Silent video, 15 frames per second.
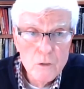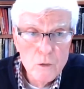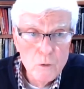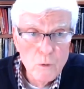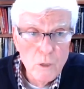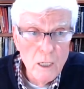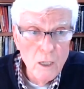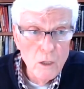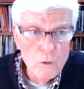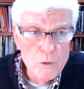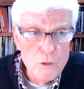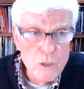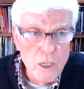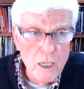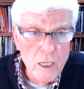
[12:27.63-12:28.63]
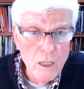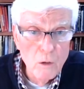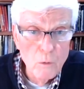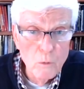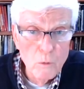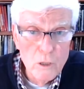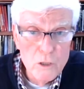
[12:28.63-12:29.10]
two-rail
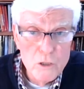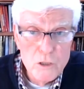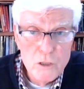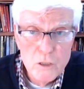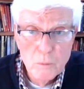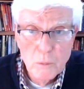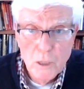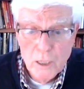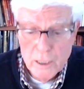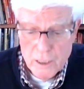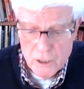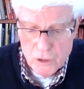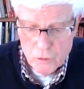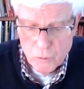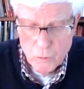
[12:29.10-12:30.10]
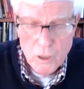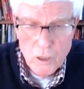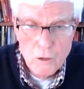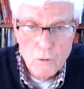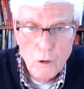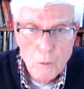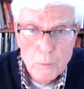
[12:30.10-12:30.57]
O-Scale was the place
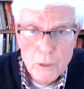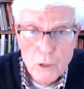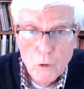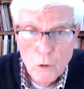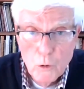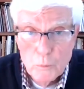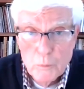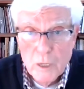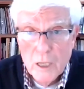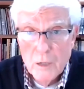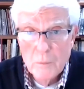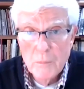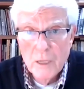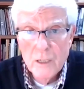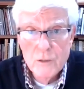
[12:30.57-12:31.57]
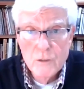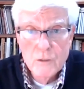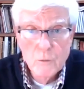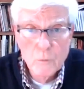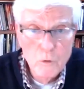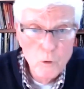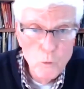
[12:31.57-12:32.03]
where grumpy old men
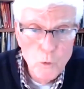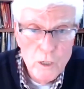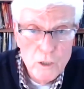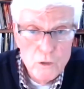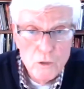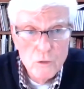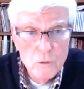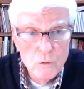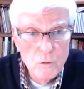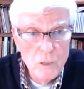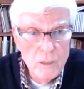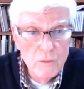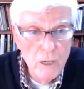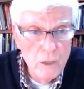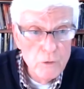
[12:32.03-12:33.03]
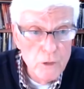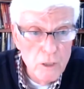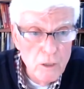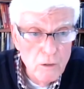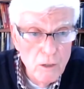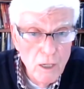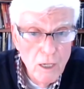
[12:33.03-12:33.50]
went to live out
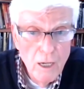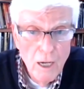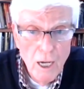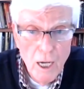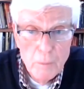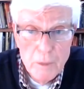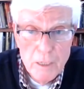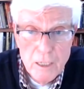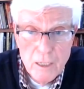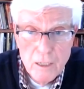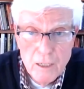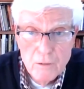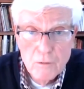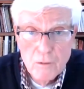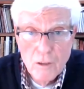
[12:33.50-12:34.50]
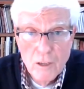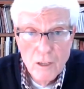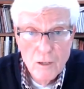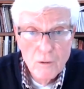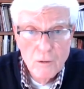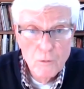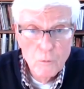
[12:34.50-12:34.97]
their hobby, and
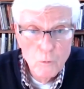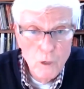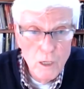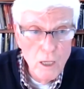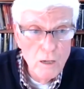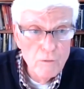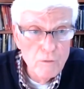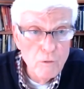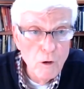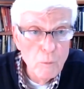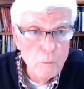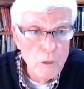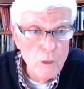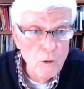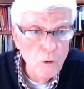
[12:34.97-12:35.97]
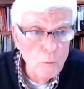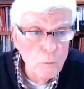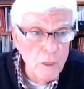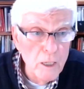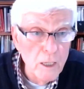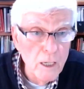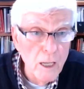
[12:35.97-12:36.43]
we love grumpy
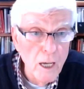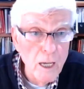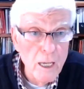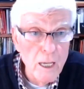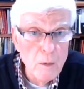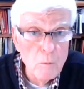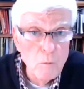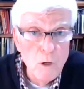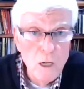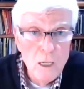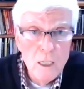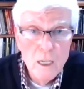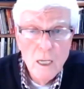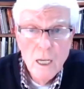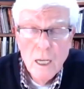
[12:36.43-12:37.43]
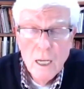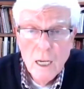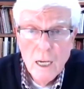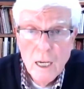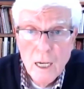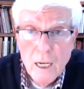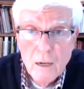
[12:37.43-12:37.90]
old men. I am one.
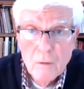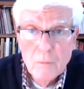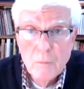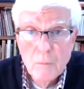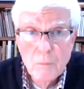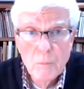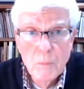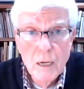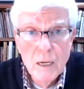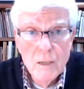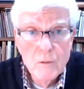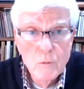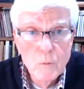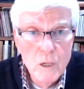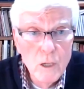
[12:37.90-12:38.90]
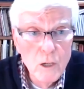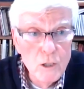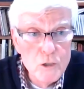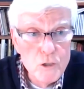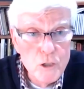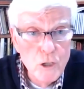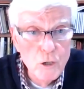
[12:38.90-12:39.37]
But we
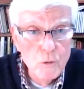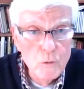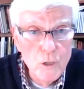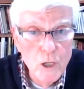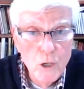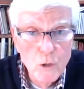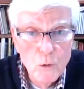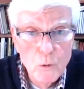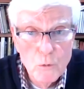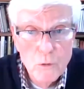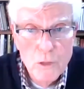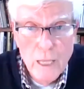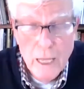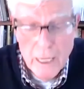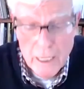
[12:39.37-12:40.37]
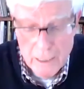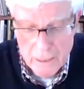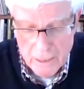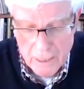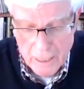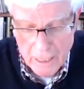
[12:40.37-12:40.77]
also know that